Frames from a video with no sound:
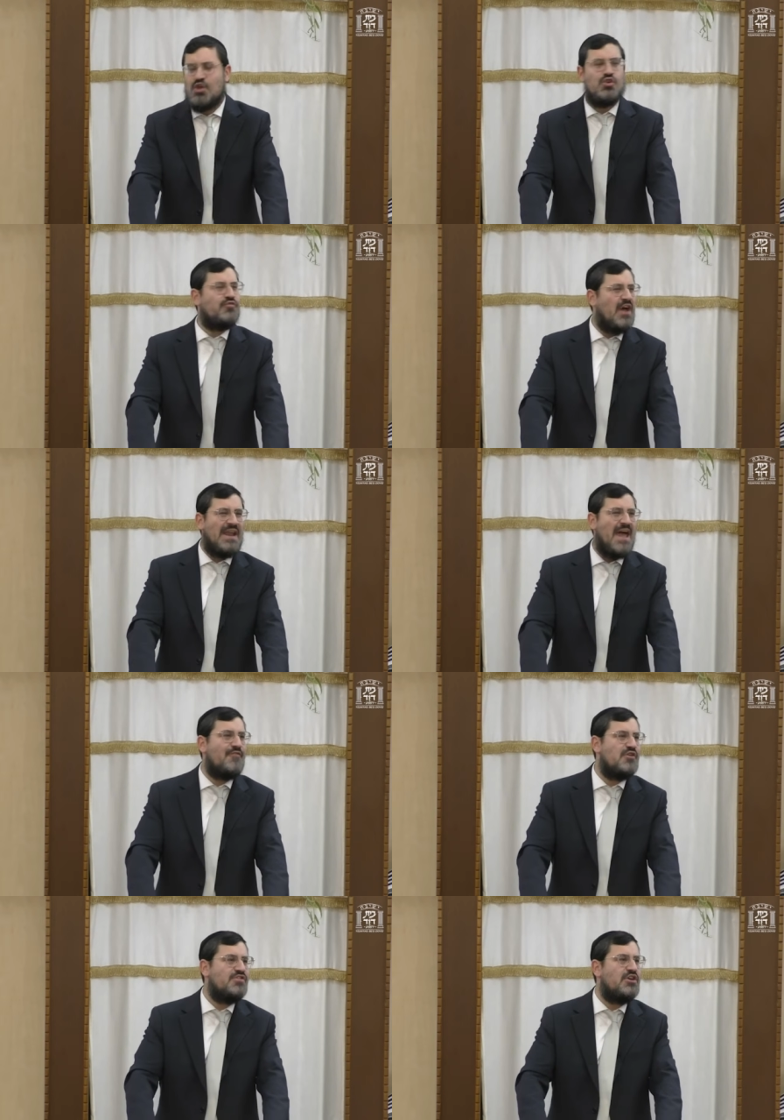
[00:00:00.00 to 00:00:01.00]
You've done
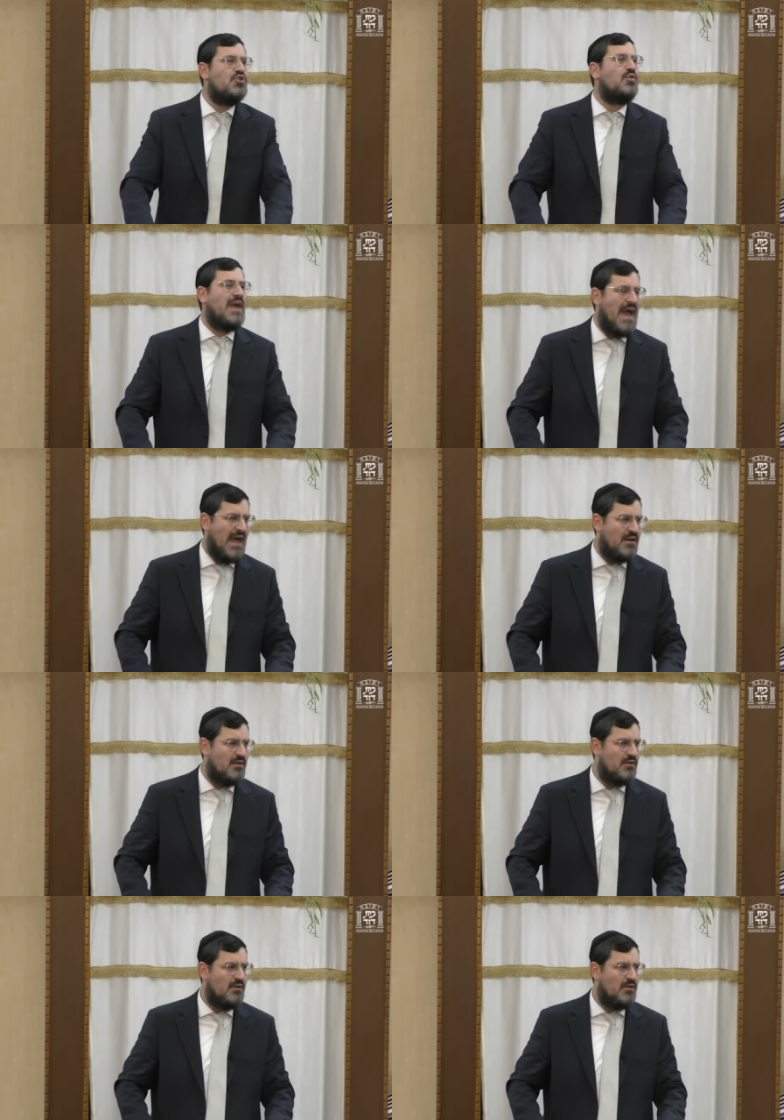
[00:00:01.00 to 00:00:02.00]
everything you
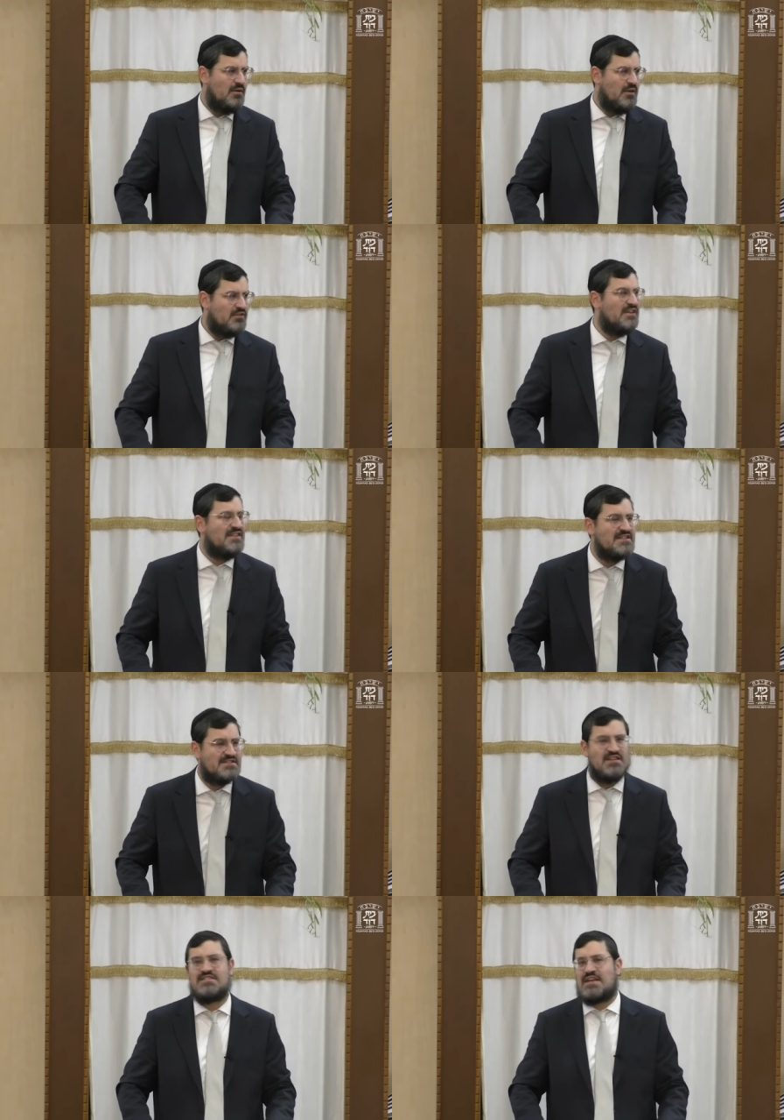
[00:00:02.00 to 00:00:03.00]
can to
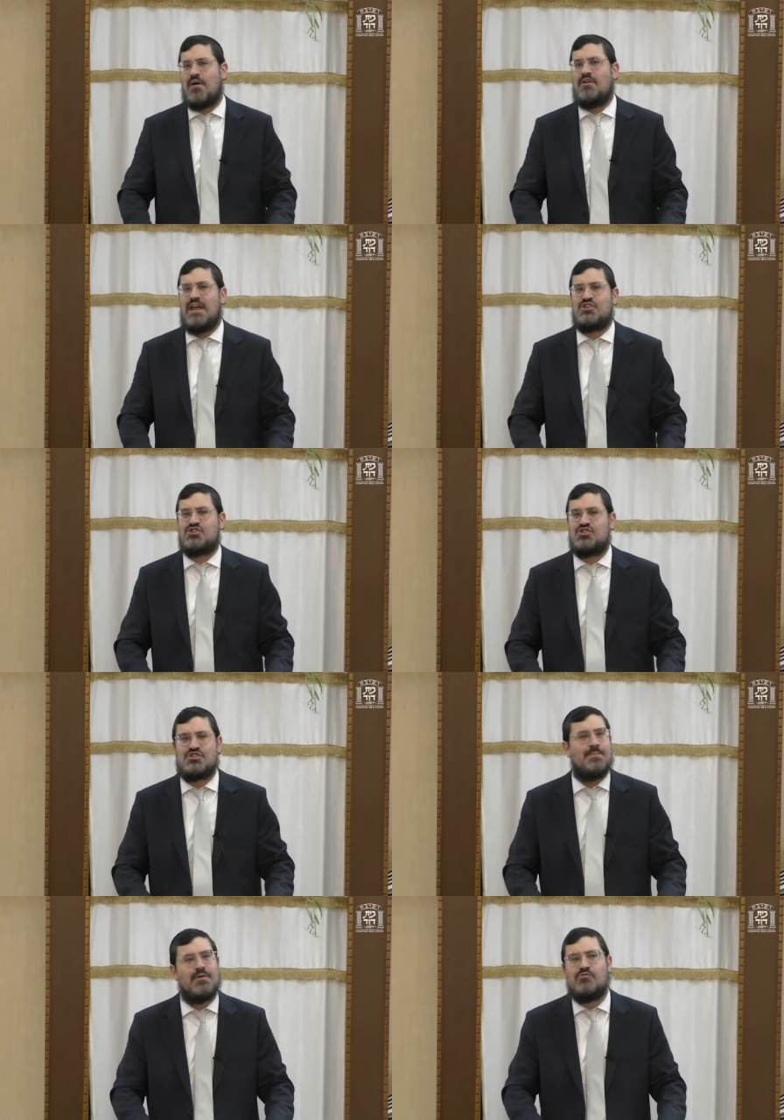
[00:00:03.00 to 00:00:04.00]
distance our
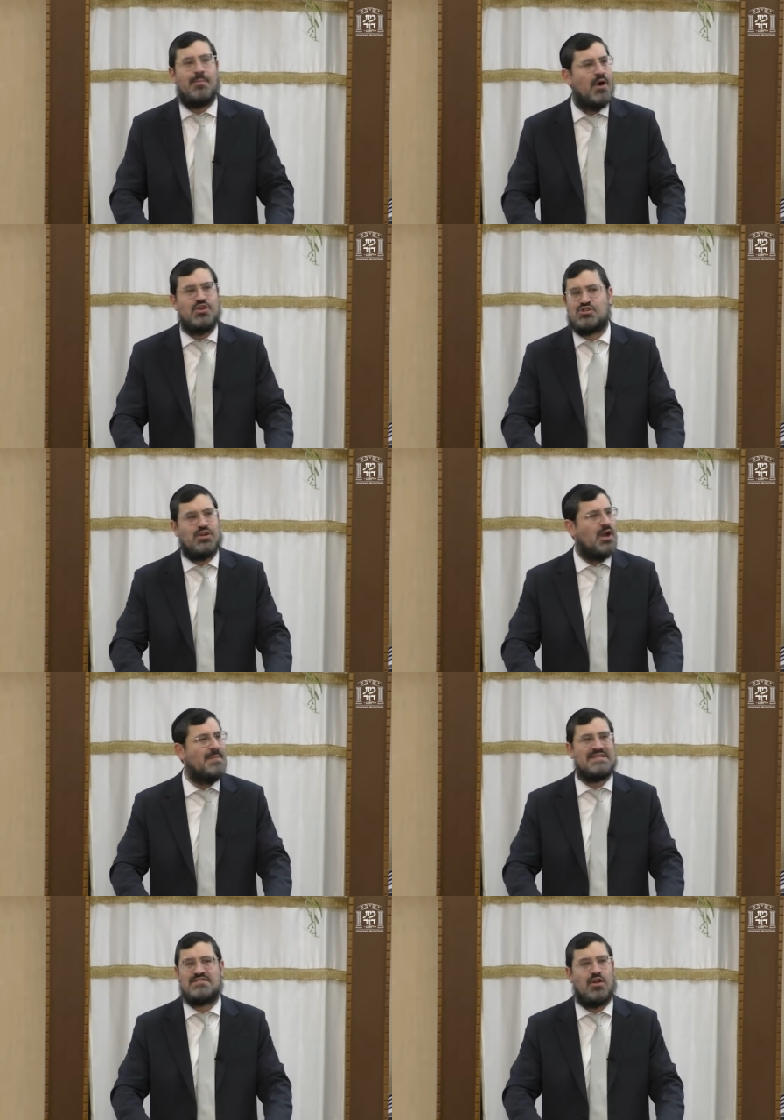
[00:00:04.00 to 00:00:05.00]
relationship, but Rabbi Shalom,
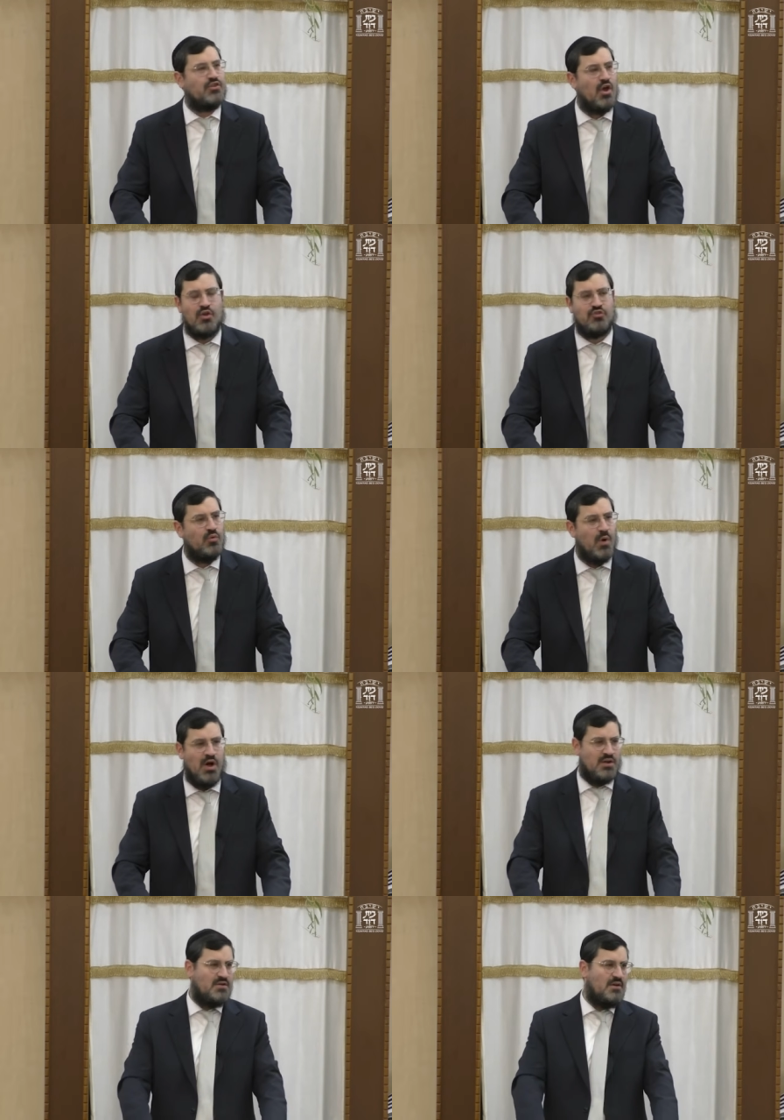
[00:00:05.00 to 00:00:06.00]
it's not going to
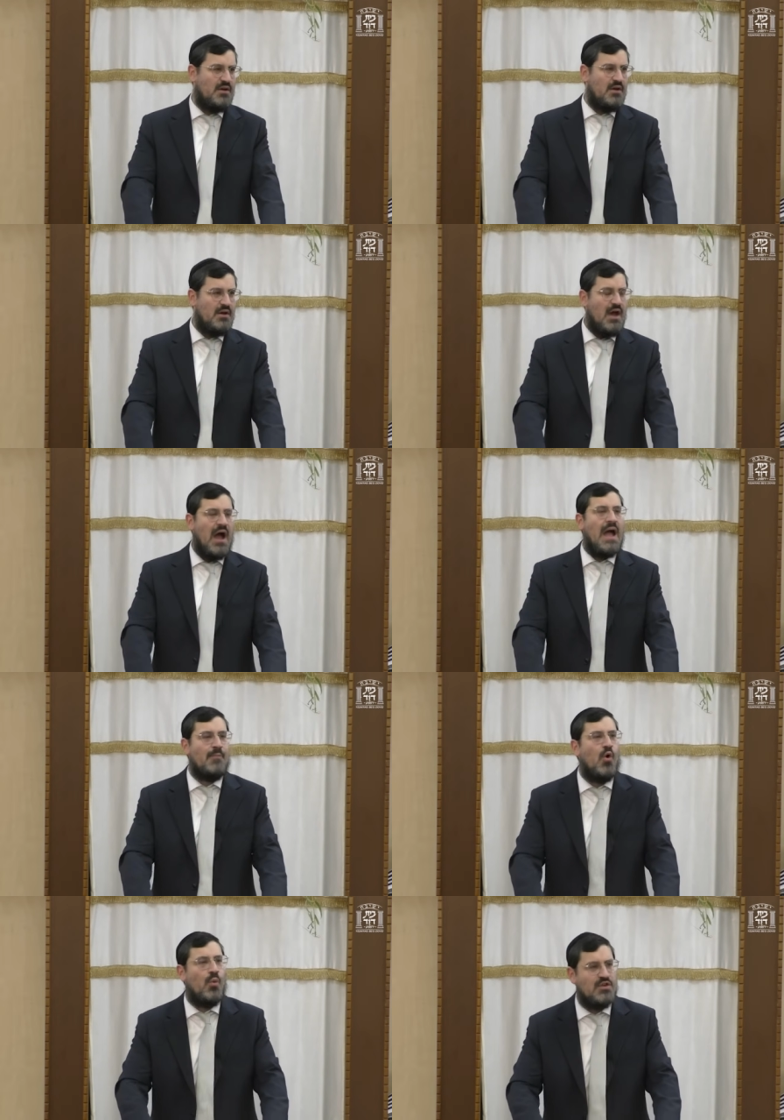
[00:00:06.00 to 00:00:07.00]
work.
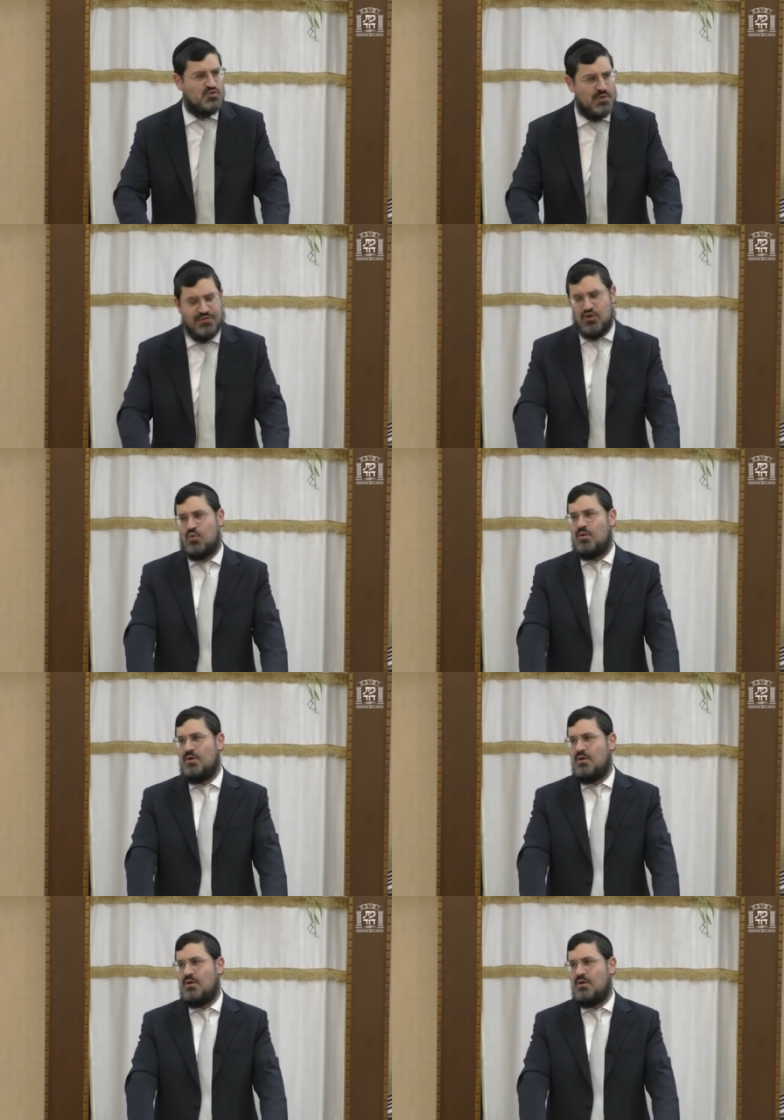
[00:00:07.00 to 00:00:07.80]
I'm always with you.